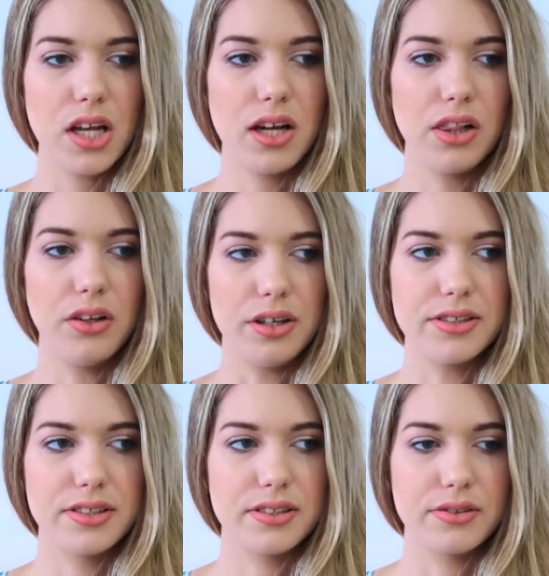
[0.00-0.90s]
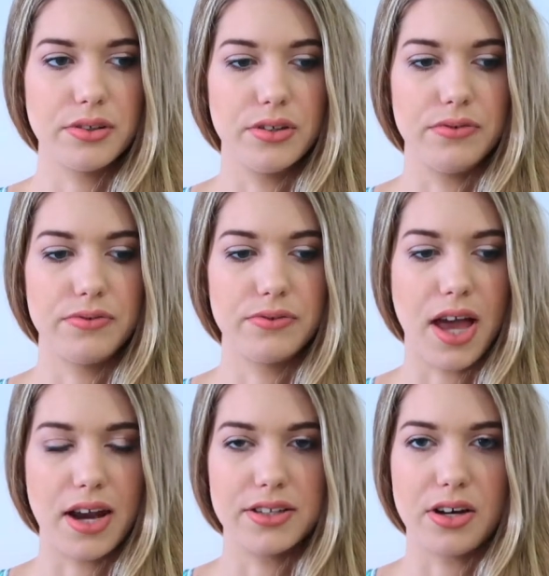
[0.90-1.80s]
a lot sort of
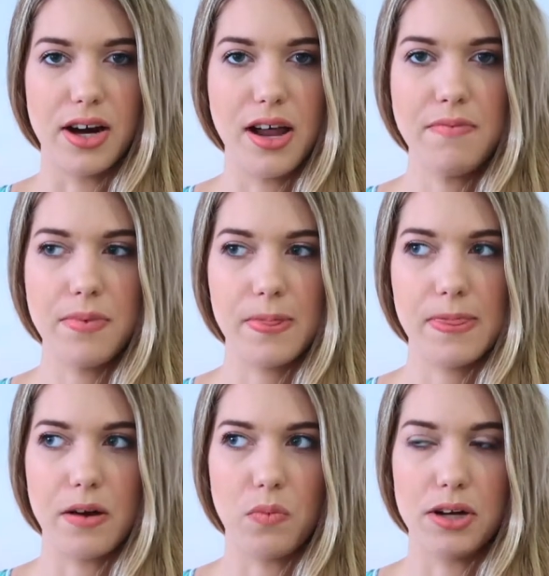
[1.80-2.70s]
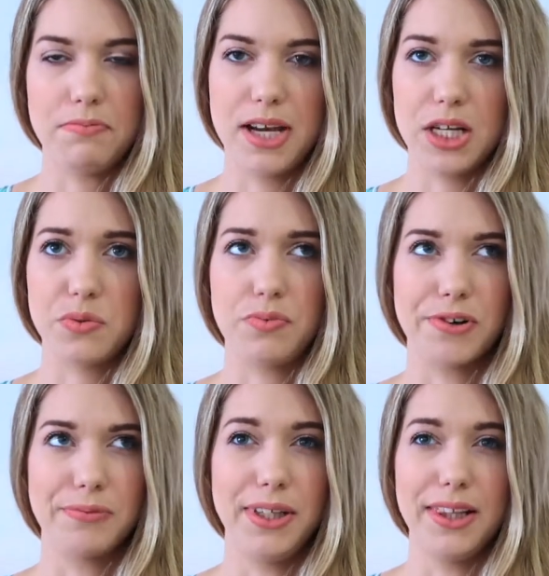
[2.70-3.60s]
at a time, 1 pouch would
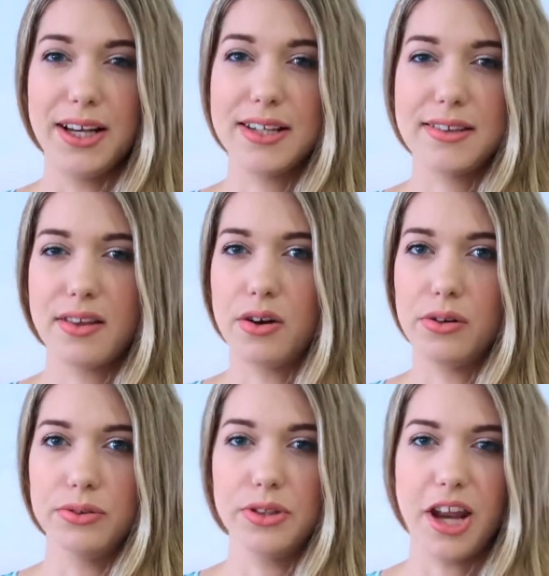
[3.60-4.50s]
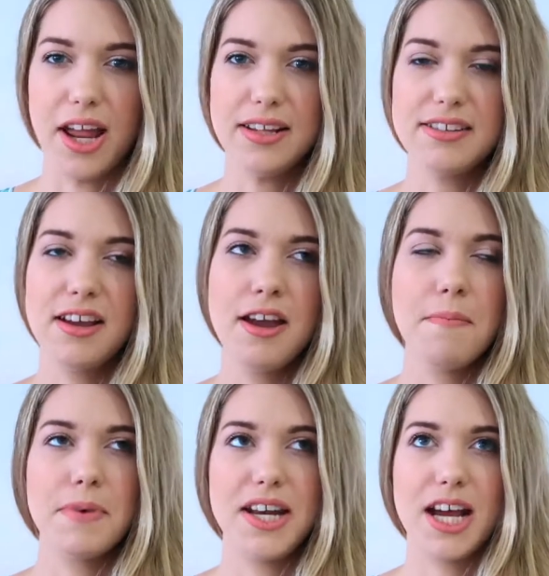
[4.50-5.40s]
probably last the whole 2 days,
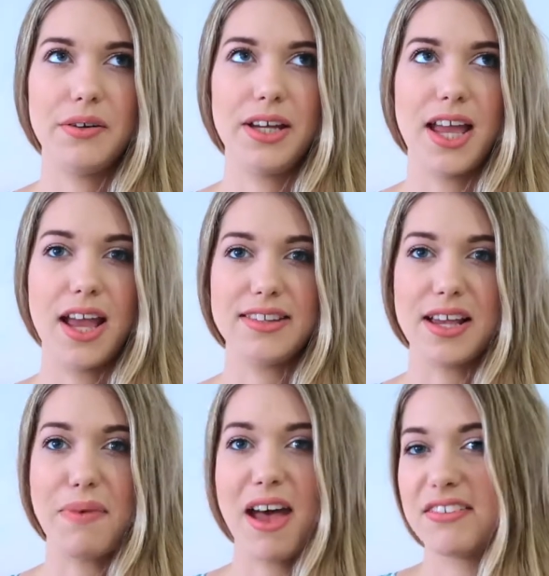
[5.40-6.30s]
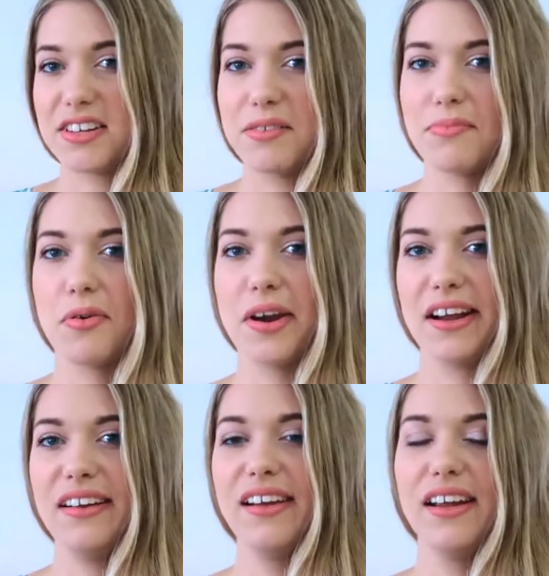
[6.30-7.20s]
but now he eats a pouch in the
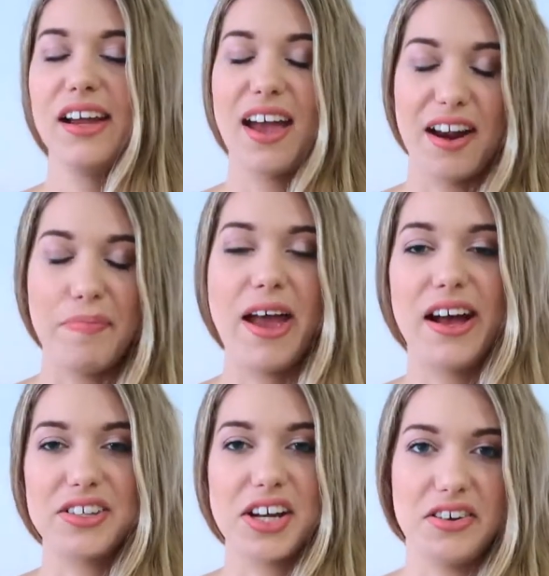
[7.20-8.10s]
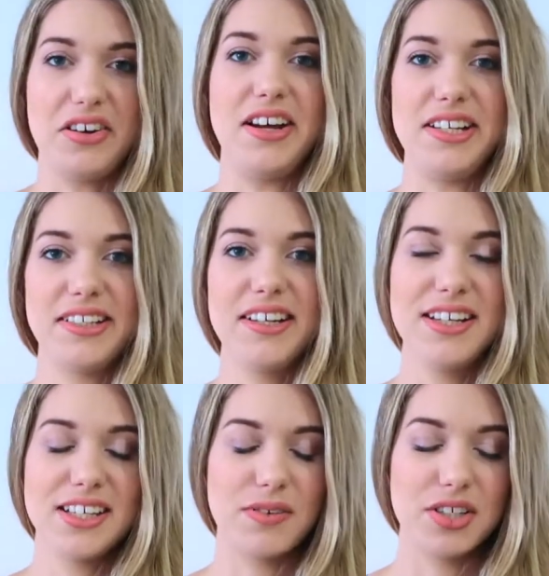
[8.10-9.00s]
morning and a pouch at night.
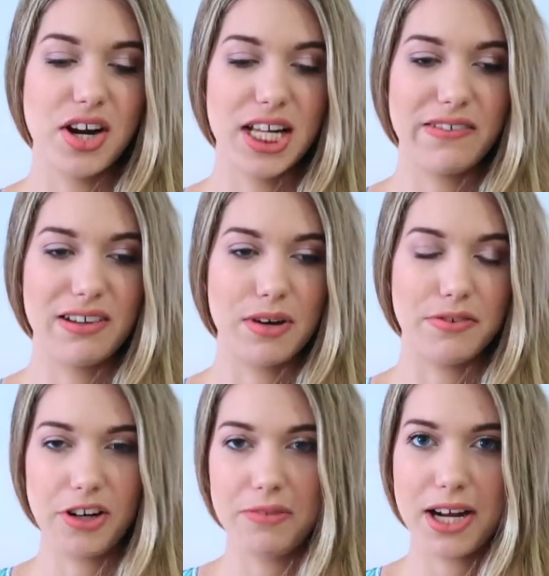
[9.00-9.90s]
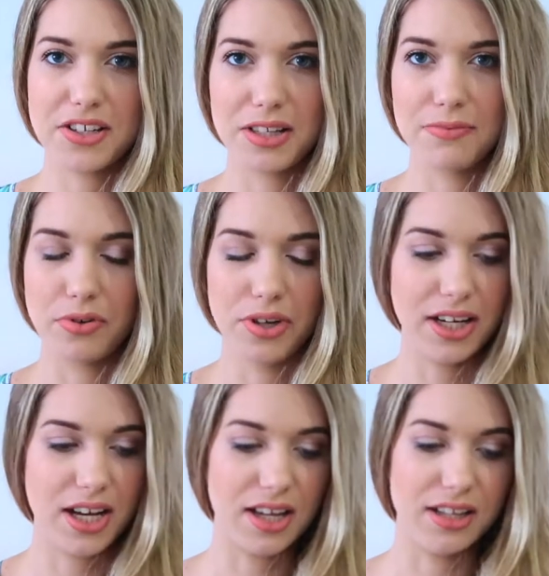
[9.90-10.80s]
So I try to give him a fruit pouch in the
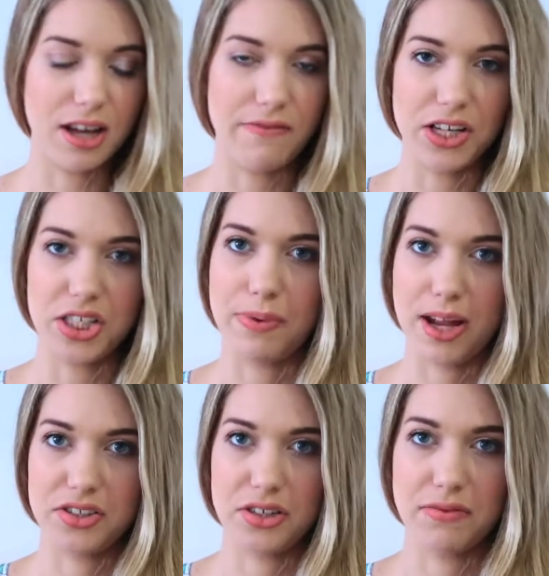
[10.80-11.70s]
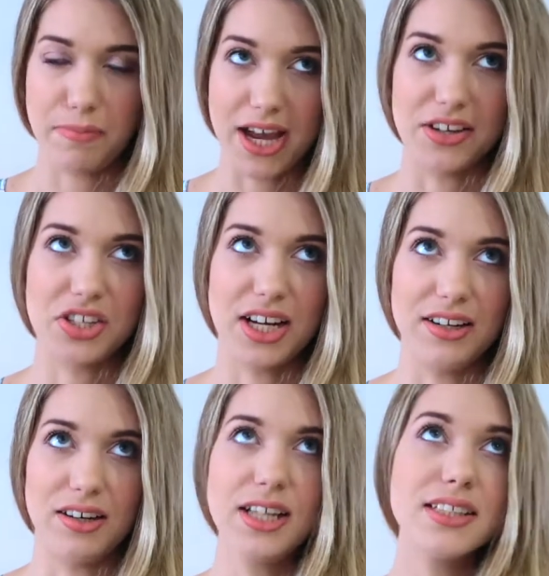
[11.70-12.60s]
morning and a veggie pouch at
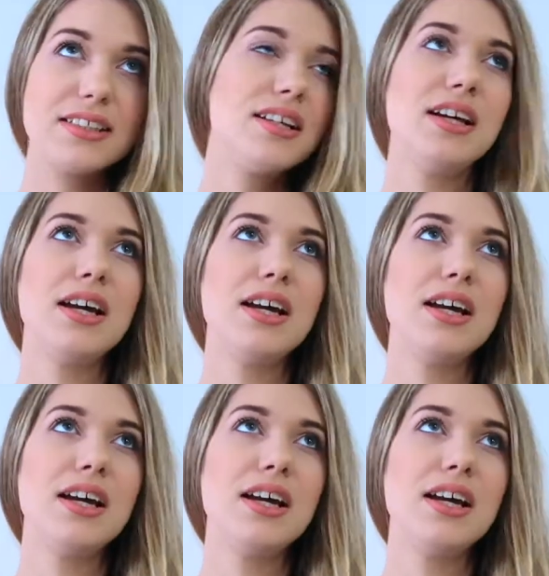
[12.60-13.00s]
night.